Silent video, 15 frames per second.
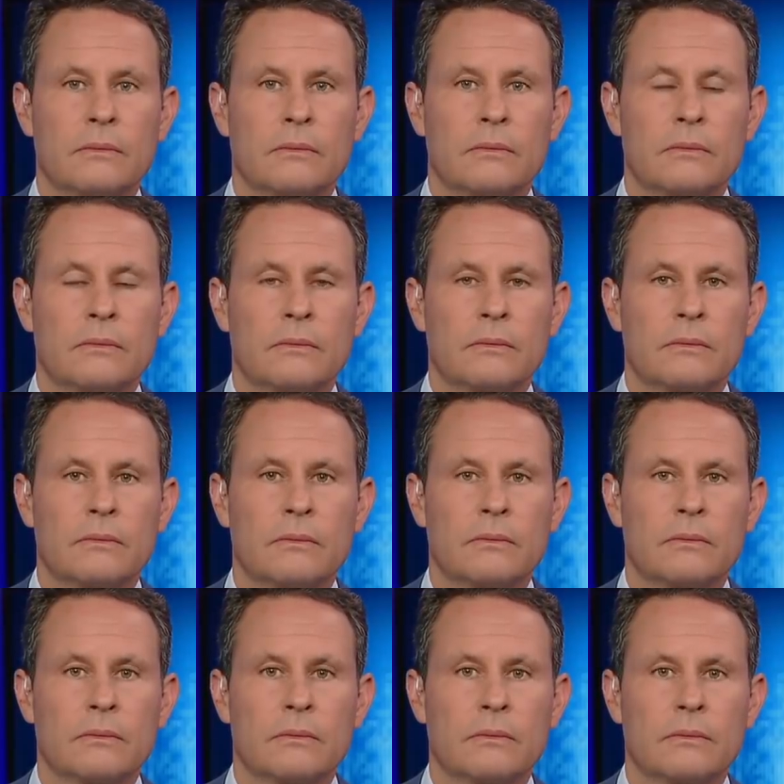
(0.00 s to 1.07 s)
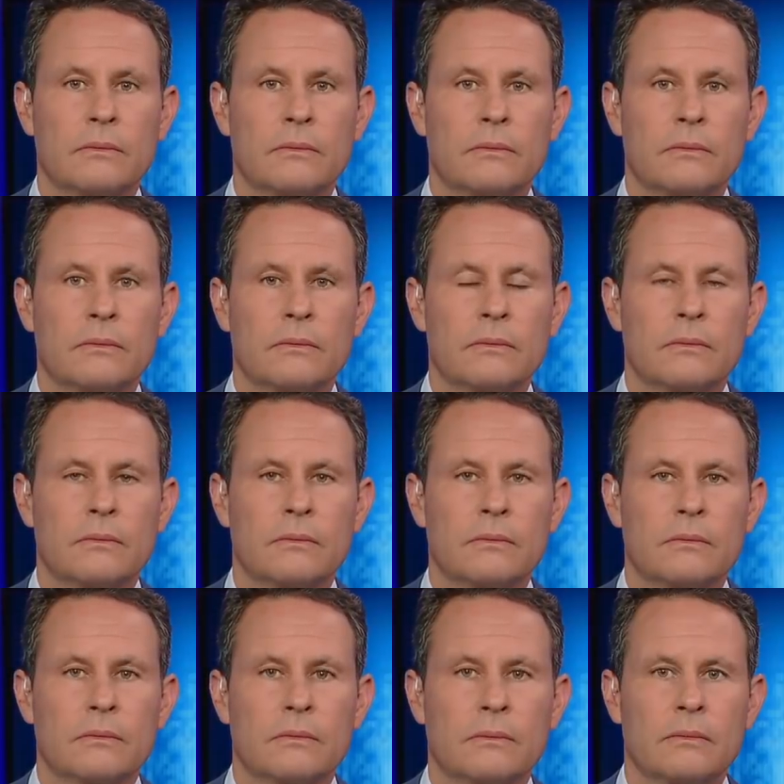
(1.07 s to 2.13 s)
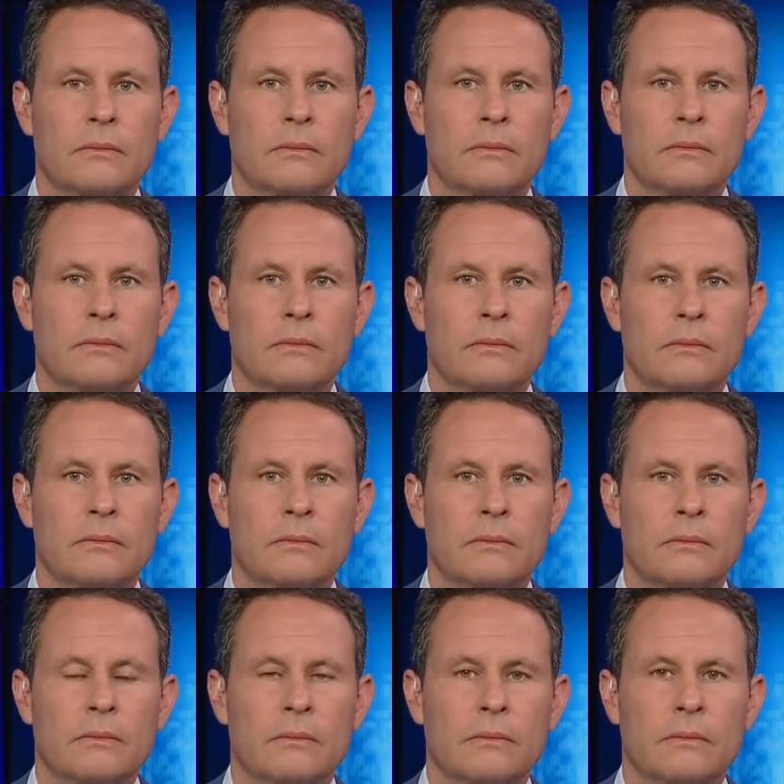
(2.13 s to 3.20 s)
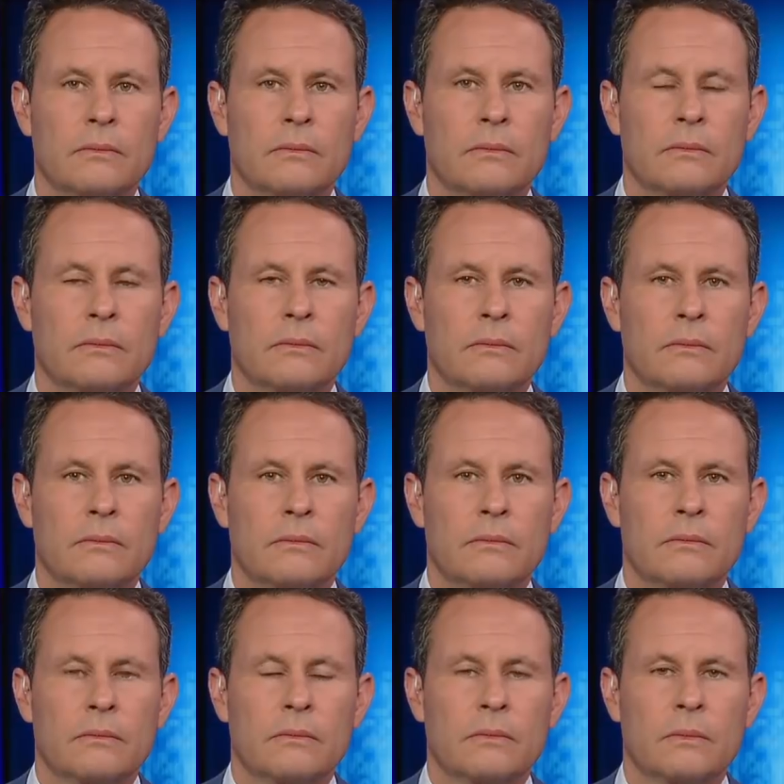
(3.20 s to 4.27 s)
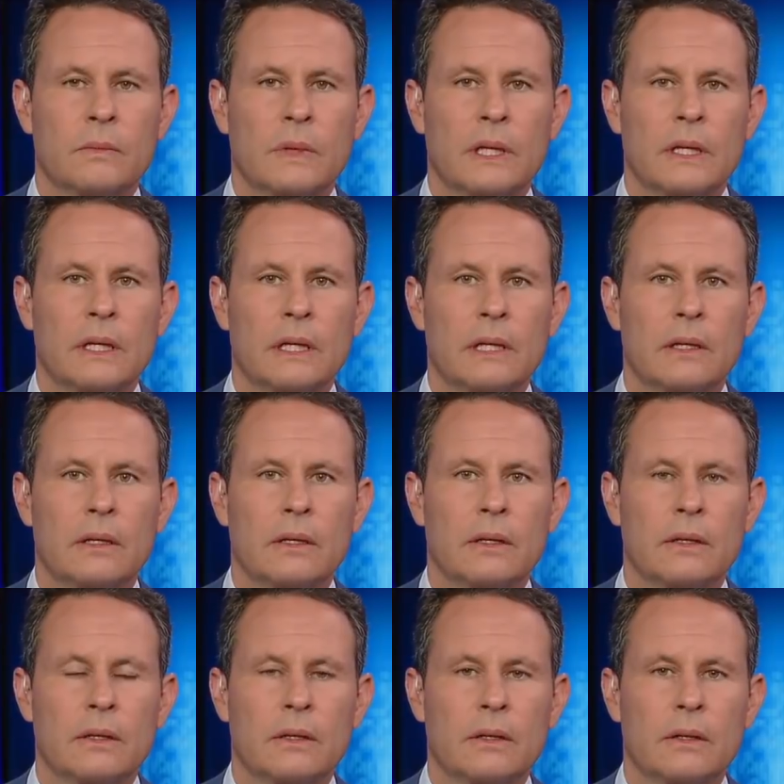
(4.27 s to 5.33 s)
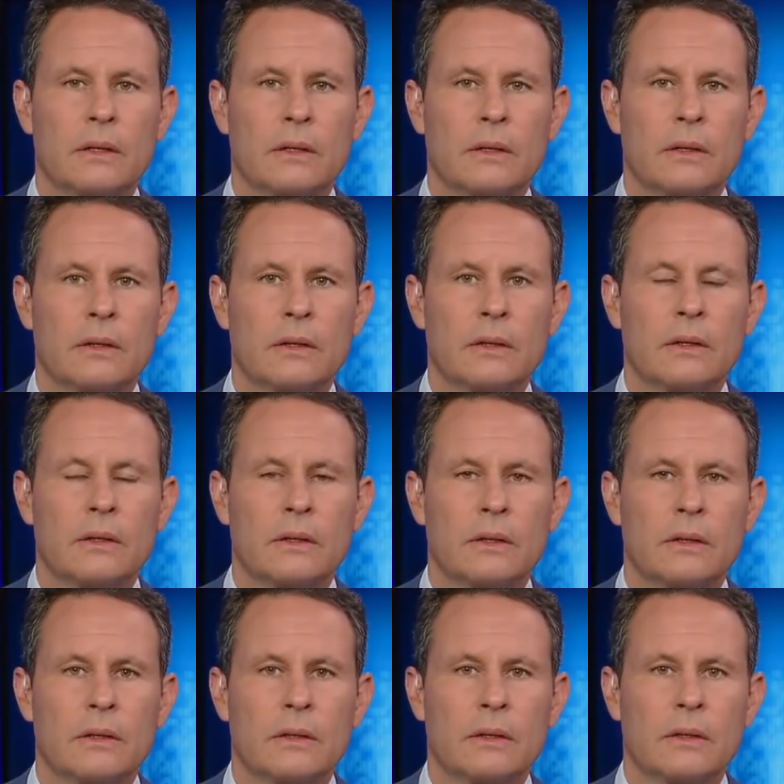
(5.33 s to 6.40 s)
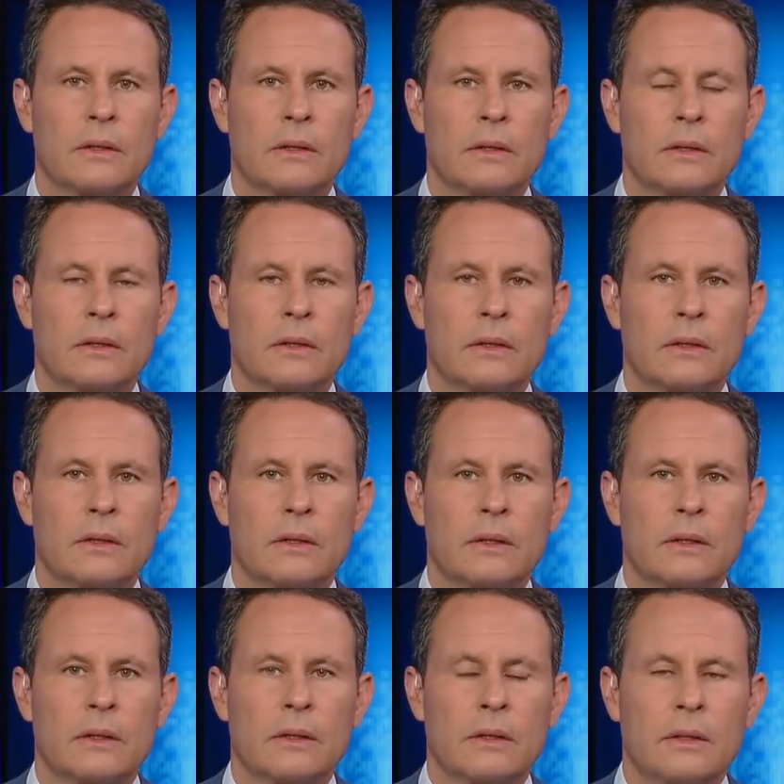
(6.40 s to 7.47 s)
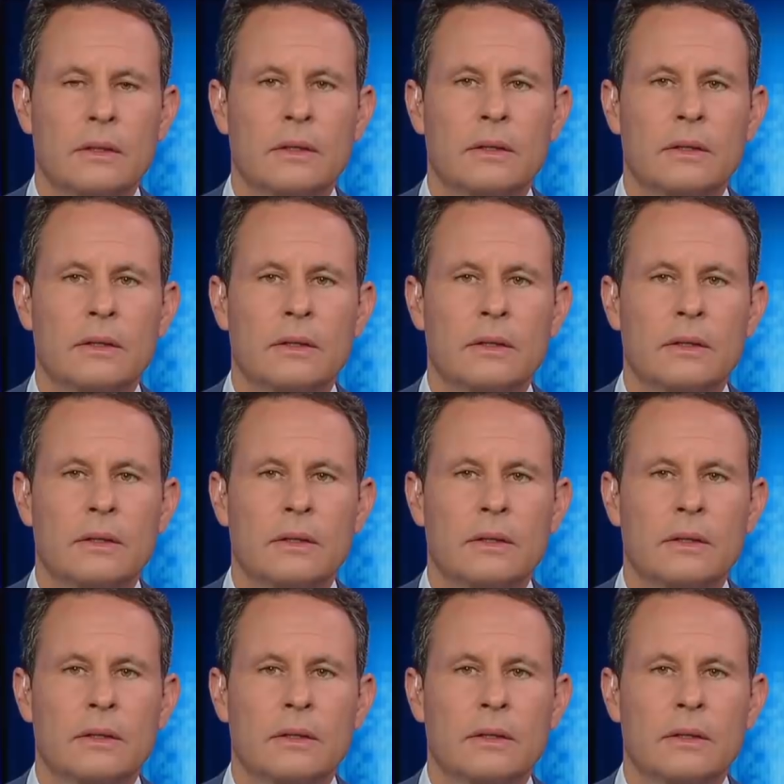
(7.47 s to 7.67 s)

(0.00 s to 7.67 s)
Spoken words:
This person isn't speaking.